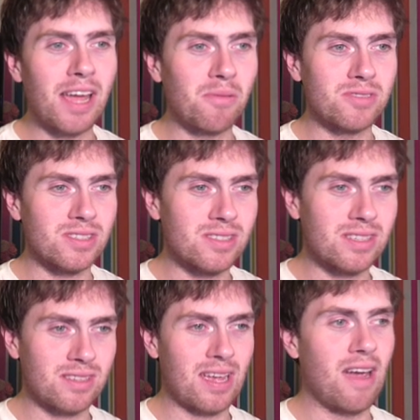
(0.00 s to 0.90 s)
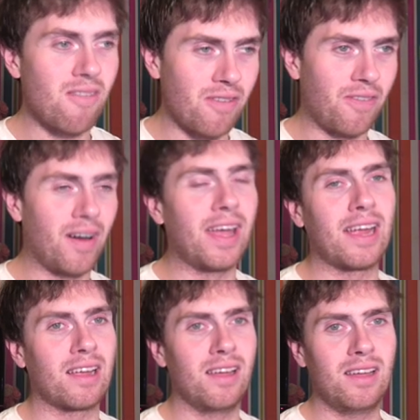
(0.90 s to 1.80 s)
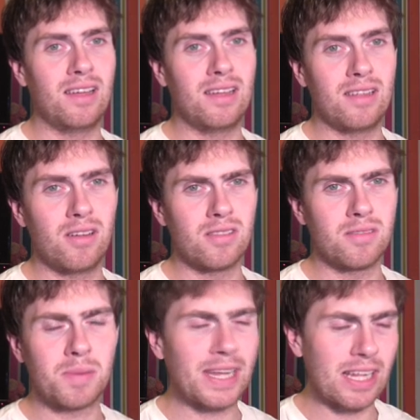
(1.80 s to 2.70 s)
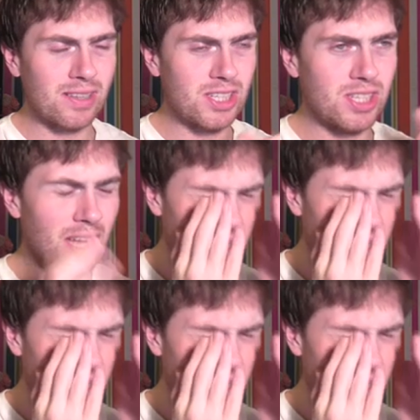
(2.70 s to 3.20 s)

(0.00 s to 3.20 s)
It was terrifying beginning of this year,